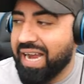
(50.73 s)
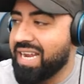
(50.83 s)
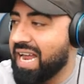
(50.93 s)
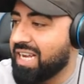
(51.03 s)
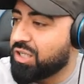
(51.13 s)

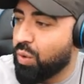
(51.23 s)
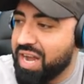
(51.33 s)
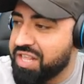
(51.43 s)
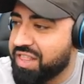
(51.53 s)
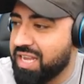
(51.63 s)
can handle
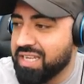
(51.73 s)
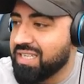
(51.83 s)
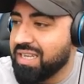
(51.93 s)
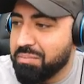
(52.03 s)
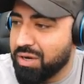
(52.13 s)
anything,
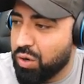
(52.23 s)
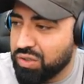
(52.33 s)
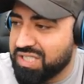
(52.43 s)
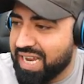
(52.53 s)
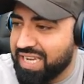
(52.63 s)
but not
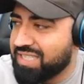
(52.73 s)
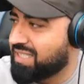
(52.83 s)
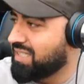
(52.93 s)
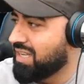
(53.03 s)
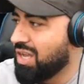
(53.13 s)

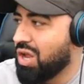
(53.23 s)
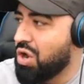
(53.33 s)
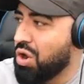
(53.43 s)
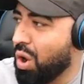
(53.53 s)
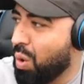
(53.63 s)
snakes.
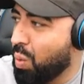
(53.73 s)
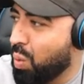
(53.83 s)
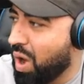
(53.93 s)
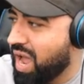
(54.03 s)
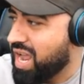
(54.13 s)
No
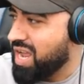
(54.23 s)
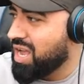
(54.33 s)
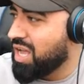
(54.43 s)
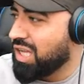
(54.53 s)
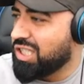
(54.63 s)
way.
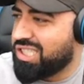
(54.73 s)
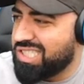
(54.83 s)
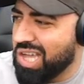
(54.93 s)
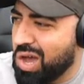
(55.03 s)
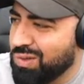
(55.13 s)

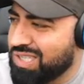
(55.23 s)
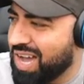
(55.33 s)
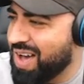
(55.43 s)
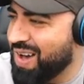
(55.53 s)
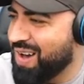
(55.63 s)

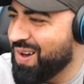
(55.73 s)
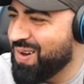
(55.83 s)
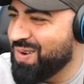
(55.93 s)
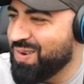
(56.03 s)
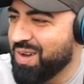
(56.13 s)

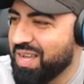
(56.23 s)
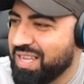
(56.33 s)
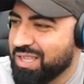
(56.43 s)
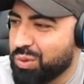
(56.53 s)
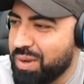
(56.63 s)
Dodo!
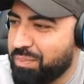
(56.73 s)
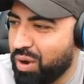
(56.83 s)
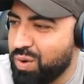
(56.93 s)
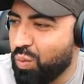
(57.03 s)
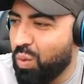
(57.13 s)

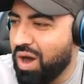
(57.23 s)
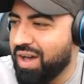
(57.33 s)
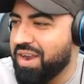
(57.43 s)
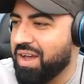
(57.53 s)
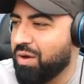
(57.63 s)
3.1.
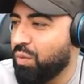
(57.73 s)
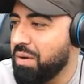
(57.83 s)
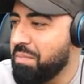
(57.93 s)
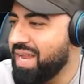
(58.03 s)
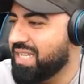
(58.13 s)

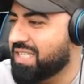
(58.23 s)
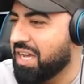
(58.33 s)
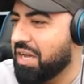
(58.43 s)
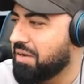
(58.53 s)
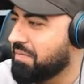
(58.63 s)
1
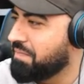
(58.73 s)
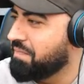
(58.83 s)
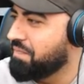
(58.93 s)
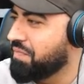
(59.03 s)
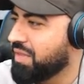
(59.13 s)
meter.
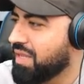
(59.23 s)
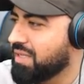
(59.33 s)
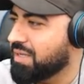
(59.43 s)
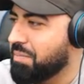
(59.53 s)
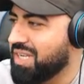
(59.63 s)

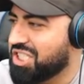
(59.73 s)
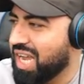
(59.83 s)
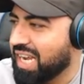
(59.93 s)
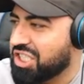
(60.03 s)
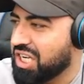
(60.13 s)
It's a midget,
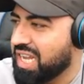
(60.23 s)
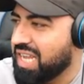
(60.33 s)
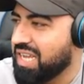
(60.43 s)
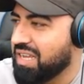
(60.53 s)
actually.